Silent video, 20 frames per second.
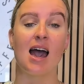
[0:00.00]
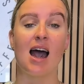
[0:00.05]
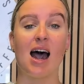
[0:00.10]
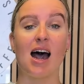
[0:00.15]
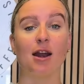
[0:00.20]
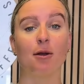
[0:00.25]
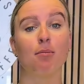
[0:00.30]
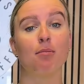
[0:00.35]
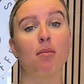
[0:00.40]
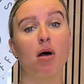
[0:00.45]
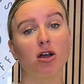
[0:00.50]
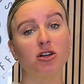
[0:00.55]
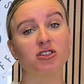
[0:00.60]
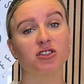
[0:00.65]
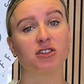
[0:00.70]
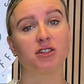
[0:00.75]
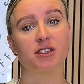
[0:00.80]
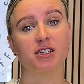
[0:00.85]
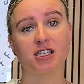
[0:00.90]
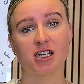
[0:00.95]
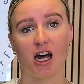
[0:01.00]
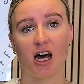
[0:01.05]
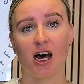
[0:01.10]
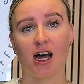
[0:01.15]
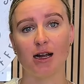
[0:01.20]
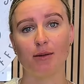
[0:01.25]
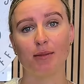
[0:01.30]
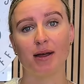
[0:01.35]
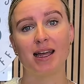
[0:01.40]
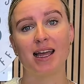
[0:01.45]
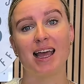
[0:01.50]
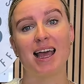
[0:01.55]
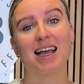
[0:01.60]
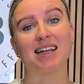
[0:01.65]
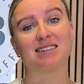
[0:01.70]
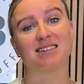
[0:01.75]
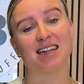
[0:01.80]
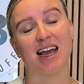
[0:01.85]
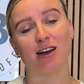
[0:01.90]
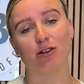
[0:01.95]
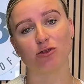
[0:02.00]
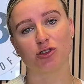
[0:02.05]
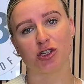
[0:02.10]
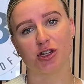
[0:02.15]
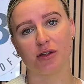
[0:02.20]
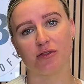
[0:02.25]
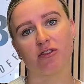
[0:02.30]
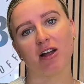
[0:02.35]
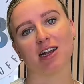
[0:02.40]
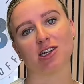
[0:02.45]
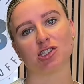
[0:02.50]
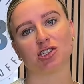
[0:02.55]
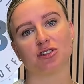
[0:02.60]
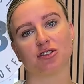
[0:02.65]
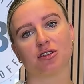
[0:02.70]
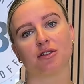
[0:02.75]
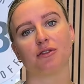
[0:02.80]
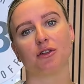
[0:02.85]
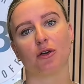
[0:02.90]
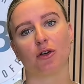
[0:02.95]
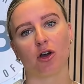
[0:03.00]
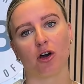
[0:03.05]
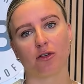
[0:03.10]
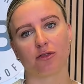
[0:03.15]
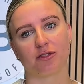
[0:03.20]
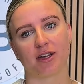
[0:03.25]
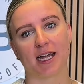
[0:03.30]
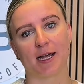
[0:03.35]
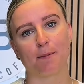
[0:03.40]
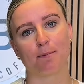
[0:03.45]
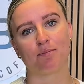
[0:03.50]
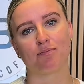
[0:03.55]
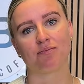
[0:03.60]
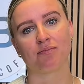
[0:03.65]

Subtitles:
And most of the time, it's down to the freshness of your coffee.